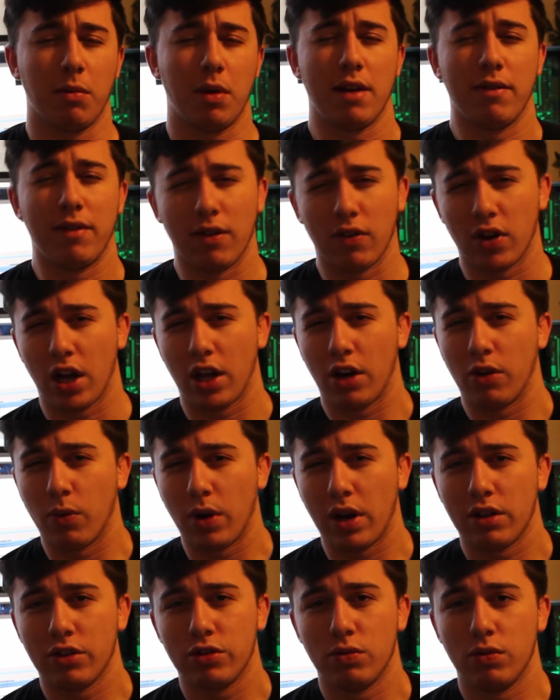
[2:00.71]
I've never gotten
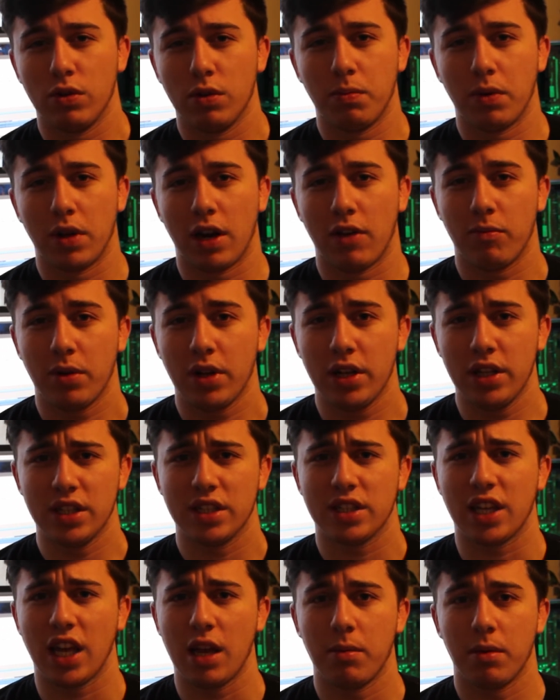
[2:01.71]
around to it, but I've played
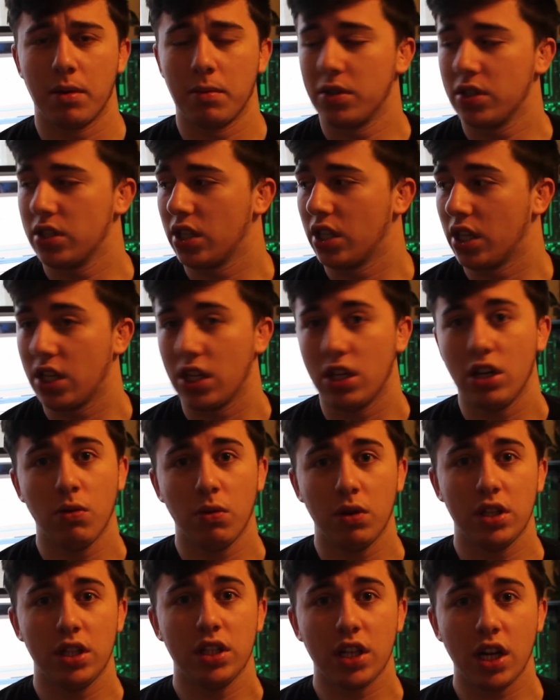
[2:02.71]
this game and I'm just like, you know
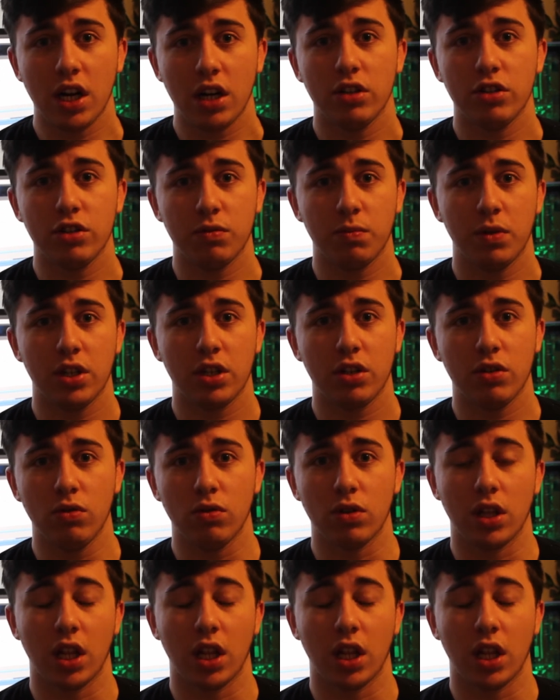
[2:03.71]
what, these characters are pretty cool.